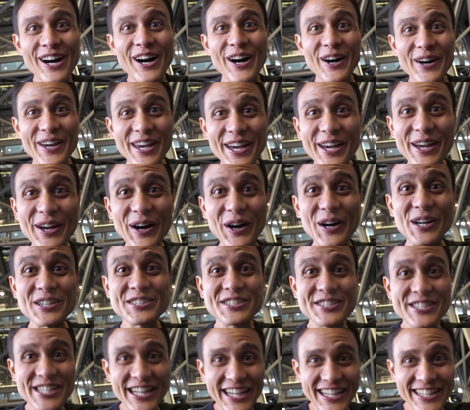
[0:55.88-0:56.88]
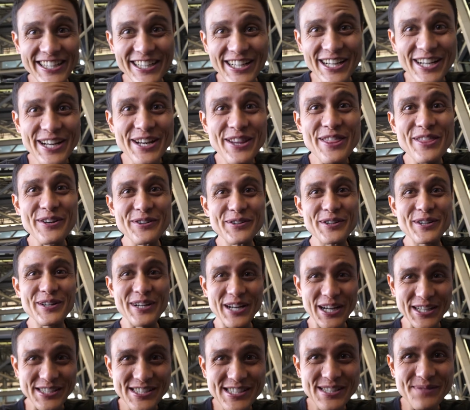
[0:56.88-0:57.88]
Okay, all checked in through
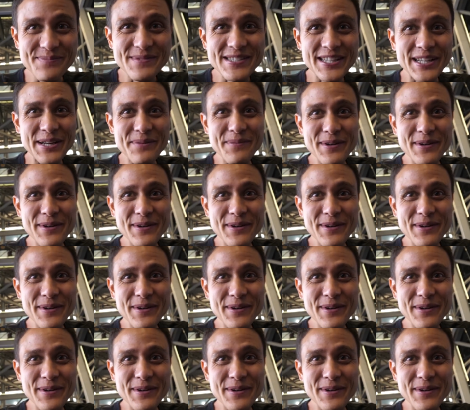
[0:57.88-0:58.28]
customs and